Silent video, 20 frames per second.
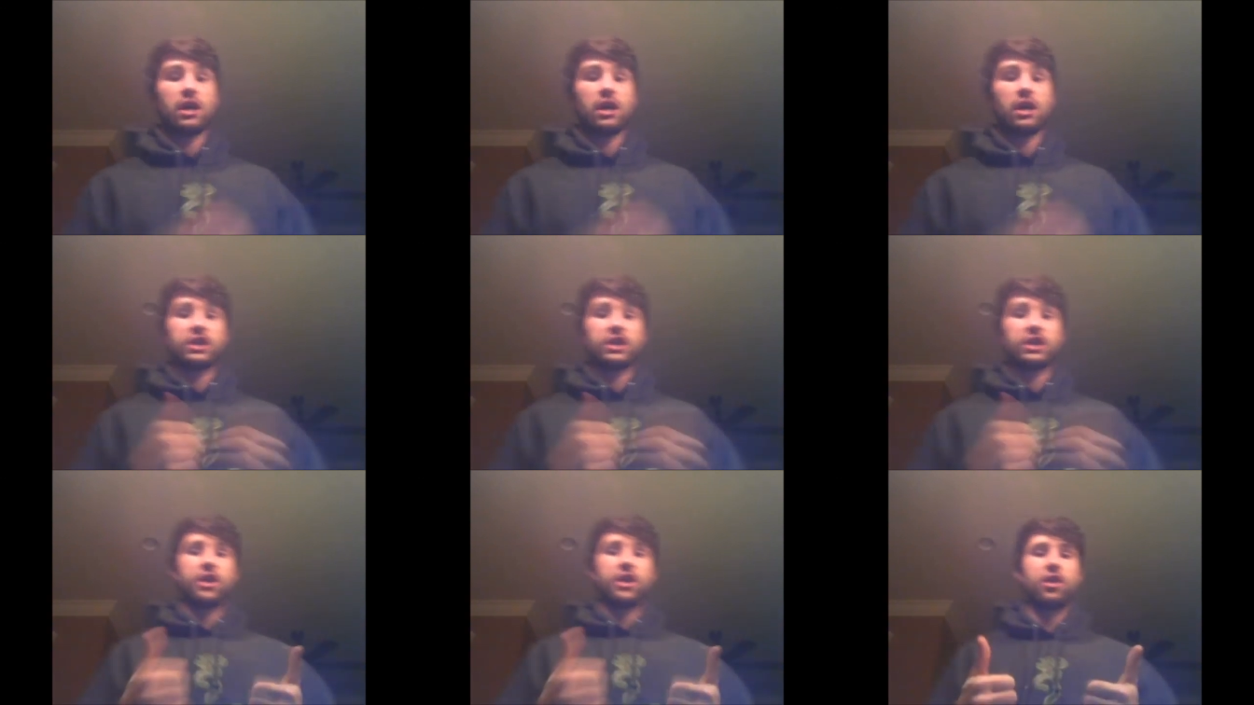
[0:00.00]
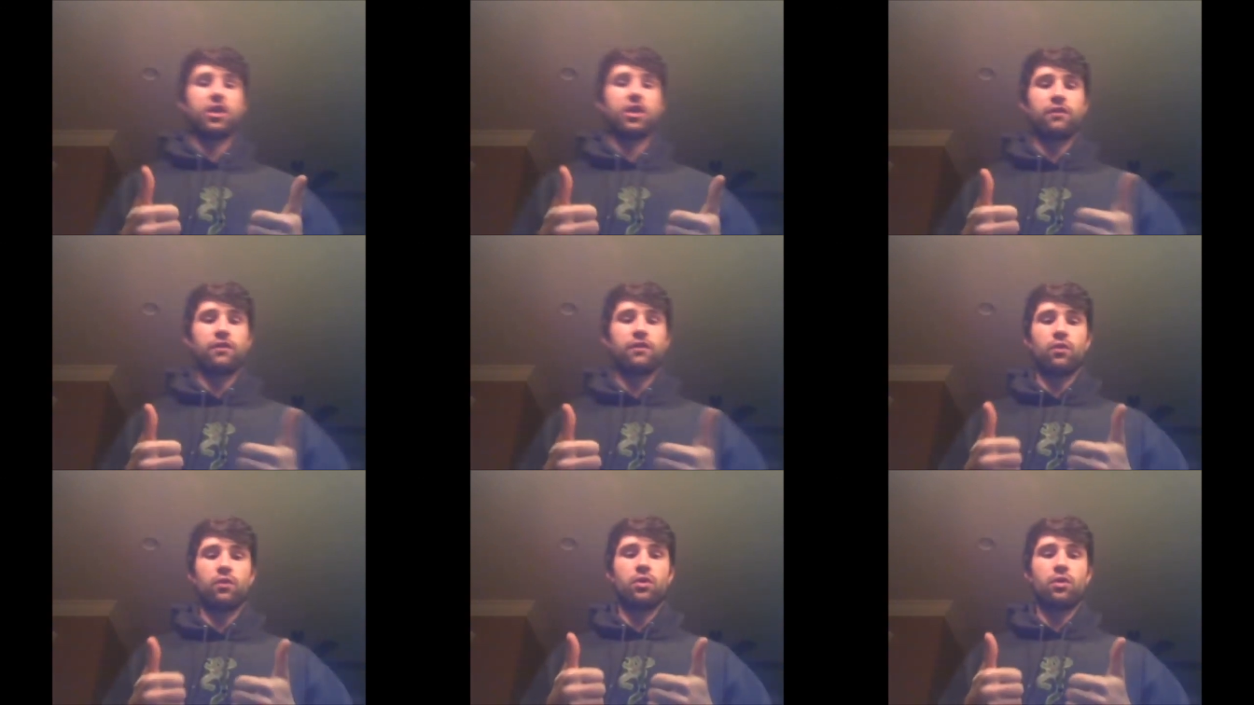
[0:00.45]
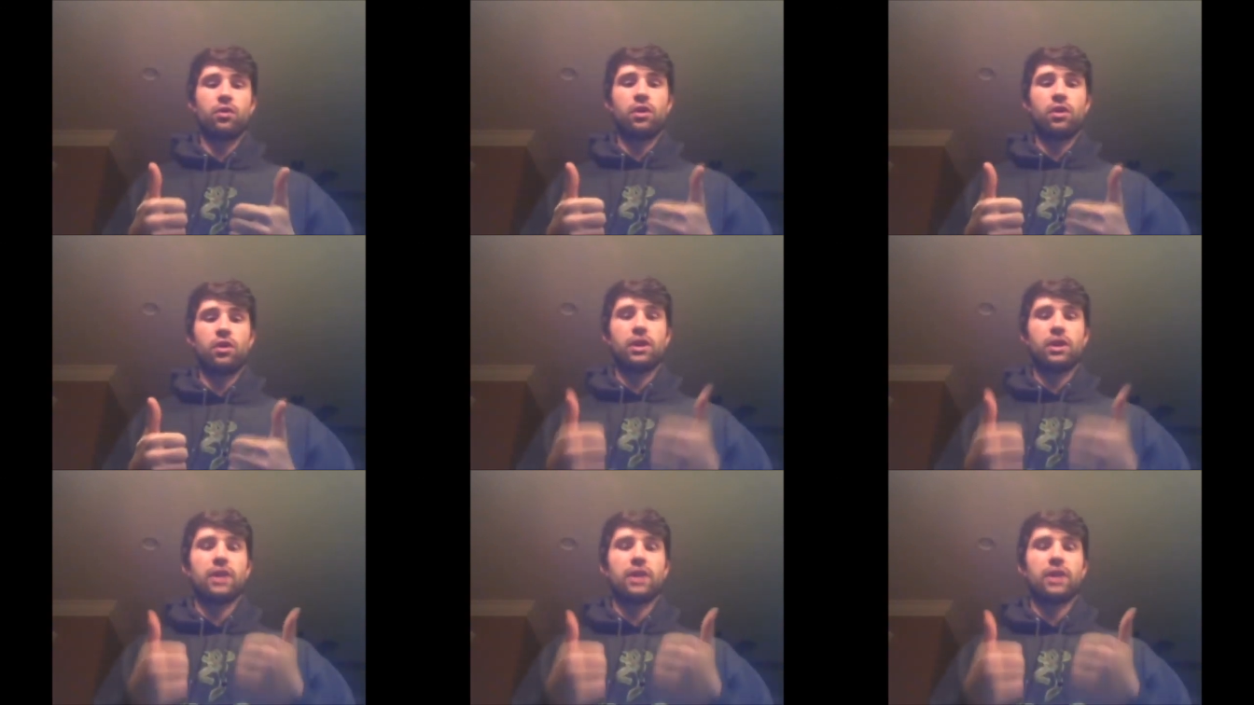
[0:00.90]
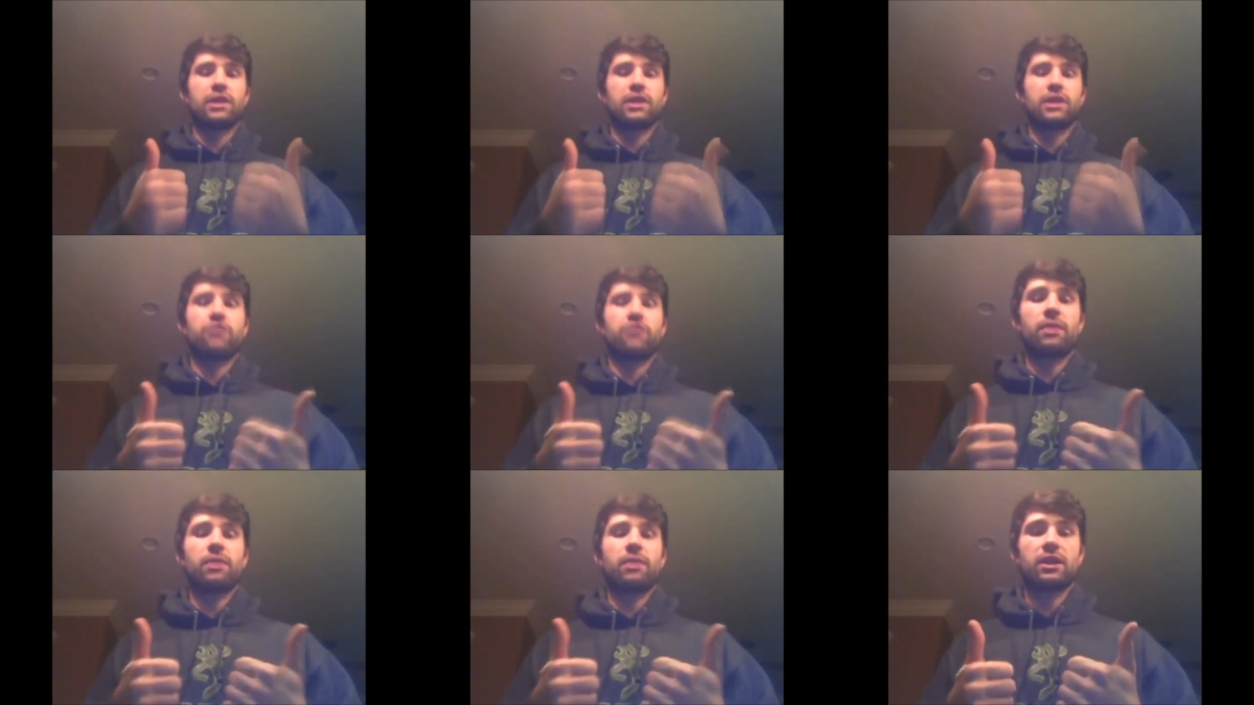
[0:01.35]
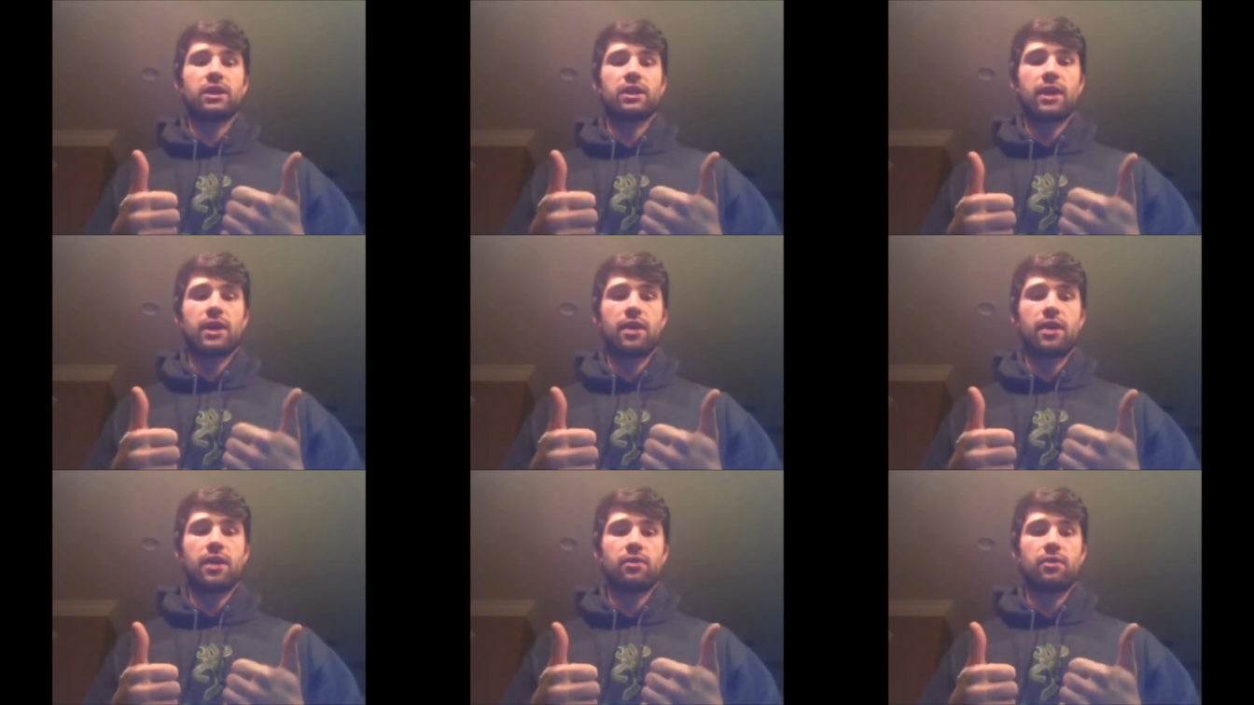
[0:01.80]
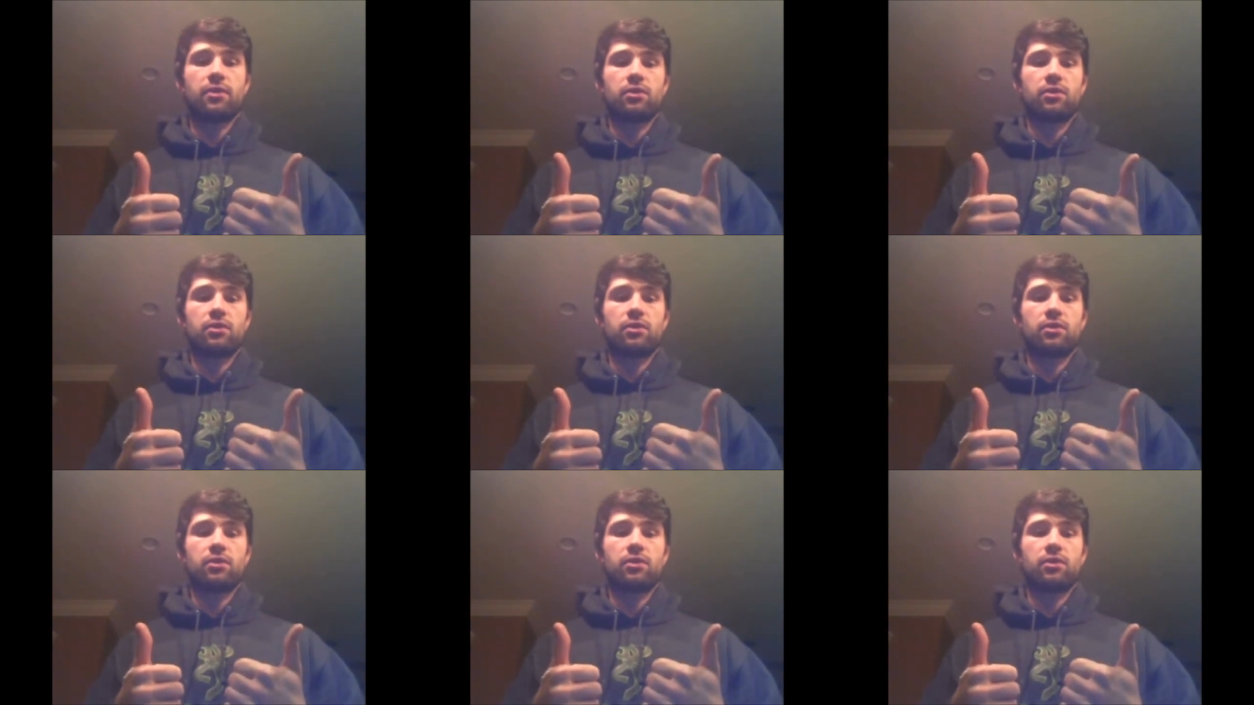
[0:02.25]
Share it if you would. Get this information out.